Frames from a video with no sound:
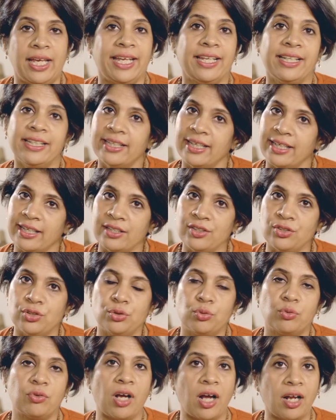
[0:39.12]
In case
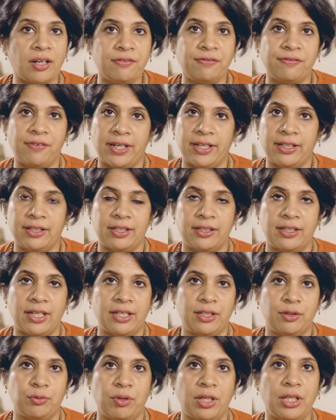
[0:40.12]
you can't find it
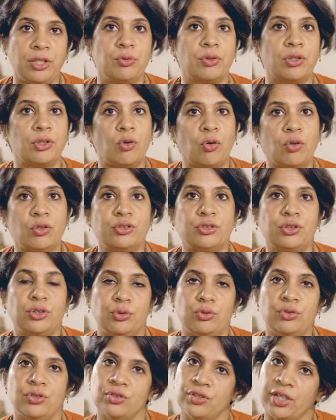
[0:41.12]
anywhere, you can also
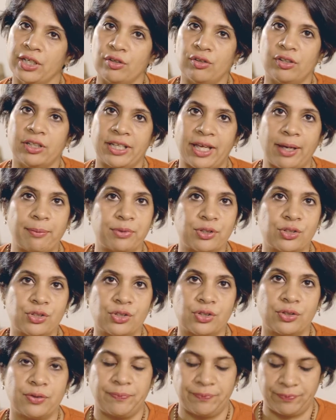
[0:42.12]
use regular
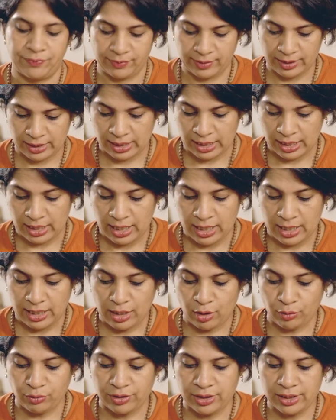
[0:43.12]
cabbage.
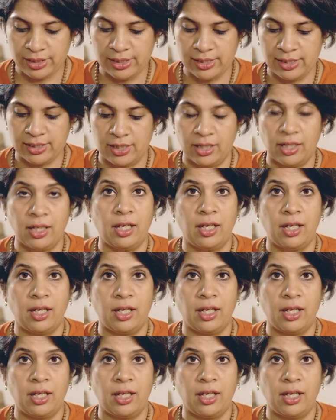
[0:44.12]
Now this